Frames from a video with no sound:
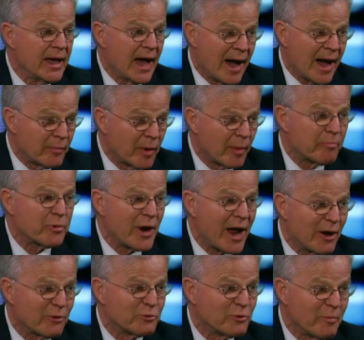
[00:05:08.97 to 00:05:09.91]
I'm a
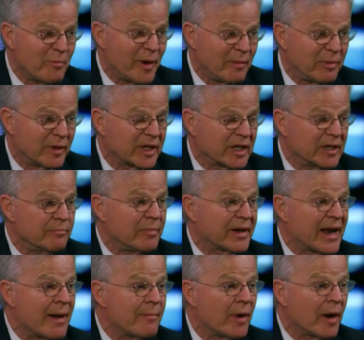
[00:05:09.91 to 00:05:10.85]
proud Republican,
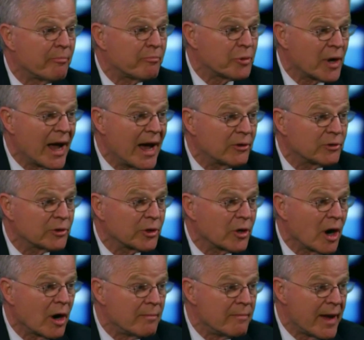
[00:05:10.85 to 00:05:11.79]
but I'm a
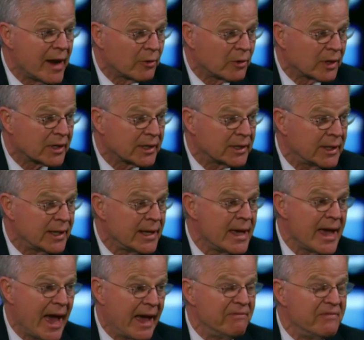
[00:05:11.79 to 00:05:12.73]
prouder American.
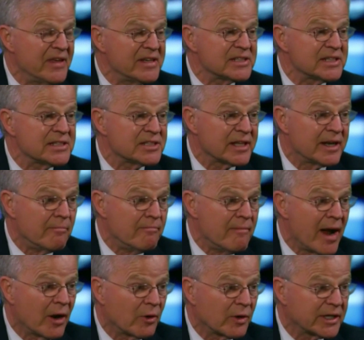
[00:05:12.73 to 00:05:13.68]
And this is an
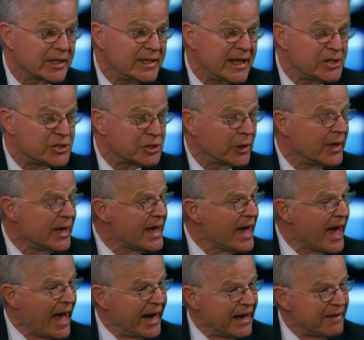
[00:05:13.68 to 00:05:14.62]
American issue.
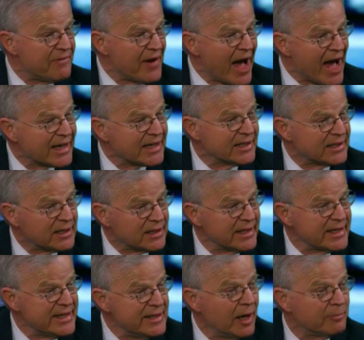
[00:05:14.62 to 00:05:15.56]
And if I could
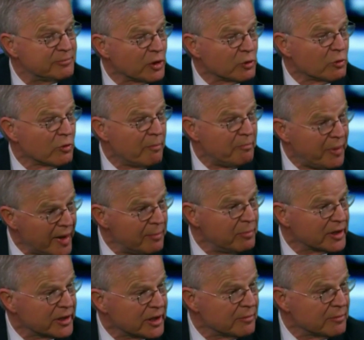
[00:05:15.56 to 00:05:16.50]
clean up the
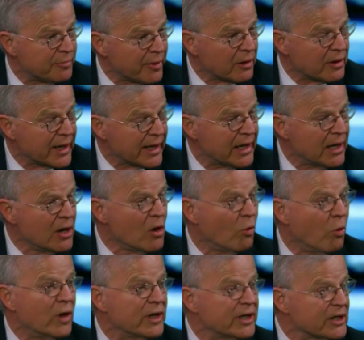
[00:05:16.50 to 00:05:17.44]
Republican Party,
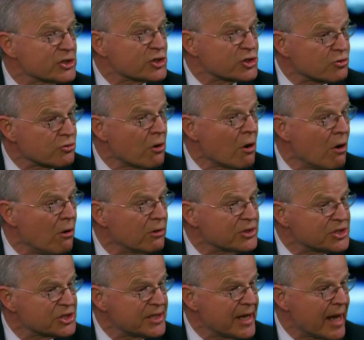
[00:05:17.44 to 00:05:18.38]
what a
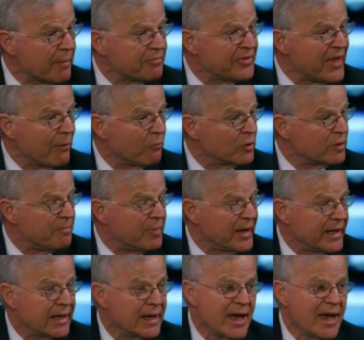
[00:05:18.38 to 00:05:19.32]
strong step that would
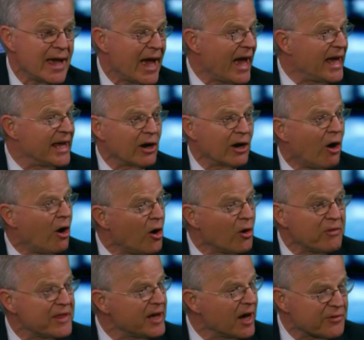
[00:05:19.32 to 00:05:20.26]
be. And
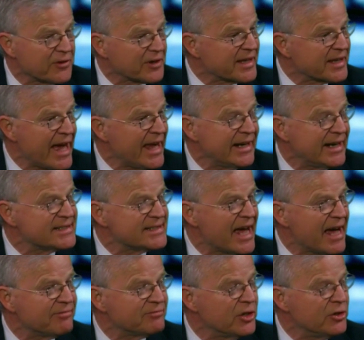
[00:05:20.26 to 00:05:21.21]
all the other candidates
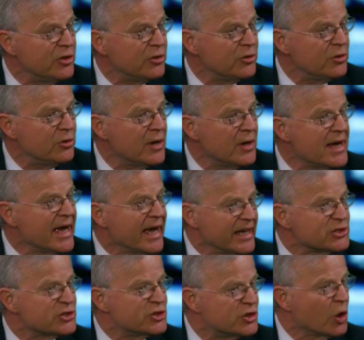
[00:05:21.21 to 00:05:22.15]
have to do
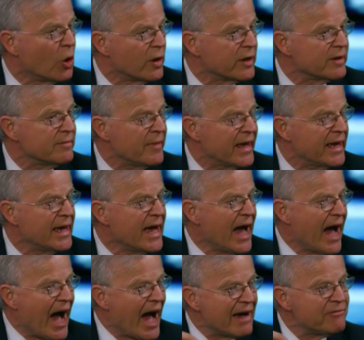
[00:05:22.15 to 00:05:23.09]
is join me.
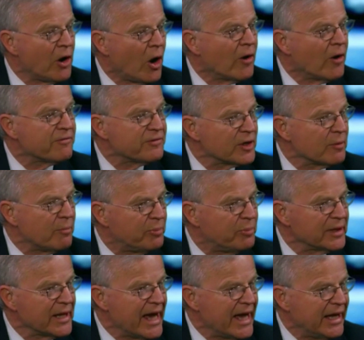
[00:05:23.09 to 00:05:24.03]
I've offered a
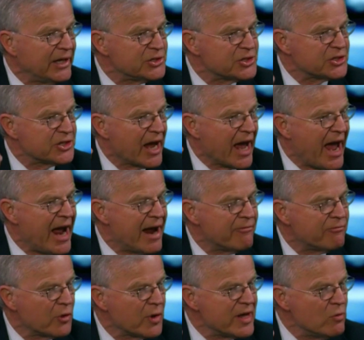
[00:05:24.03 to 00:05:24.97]
pledge to
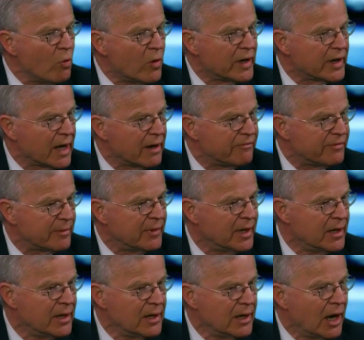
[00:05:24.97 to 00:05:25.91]
every one of them.
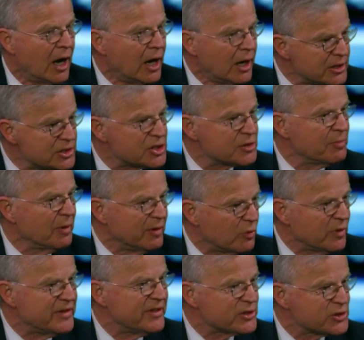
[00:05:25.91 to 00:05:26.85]

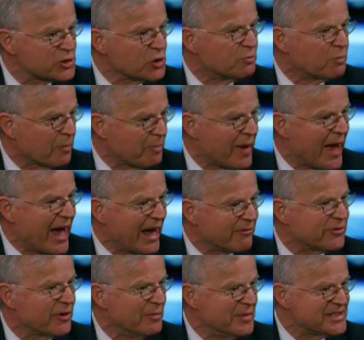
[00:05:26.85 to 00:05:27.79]
Huntsman with his super
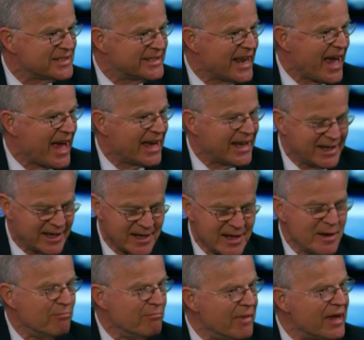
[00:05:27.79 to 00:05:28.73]
PAC from his dad.
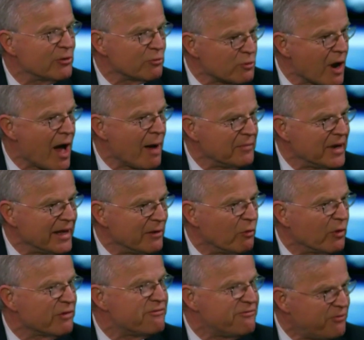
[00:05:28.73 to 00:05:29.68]
Mitt Romney
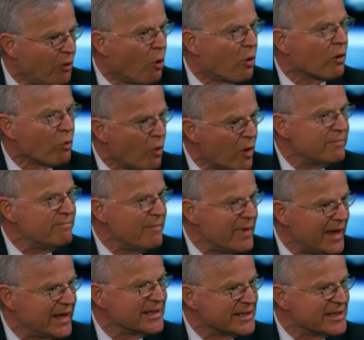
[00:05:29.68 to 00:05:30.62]
with 4 $1
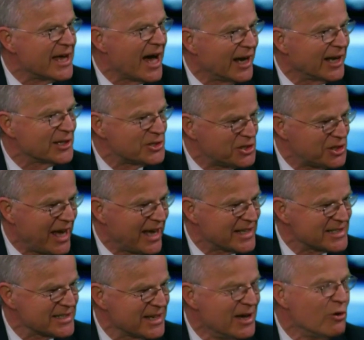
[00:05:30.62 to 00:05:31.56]
million
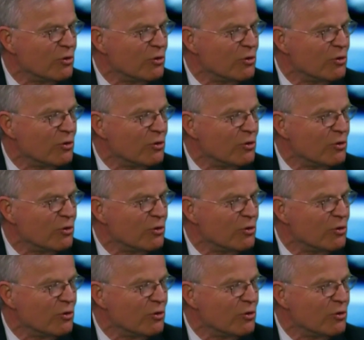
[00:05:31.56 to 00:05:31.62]
checks.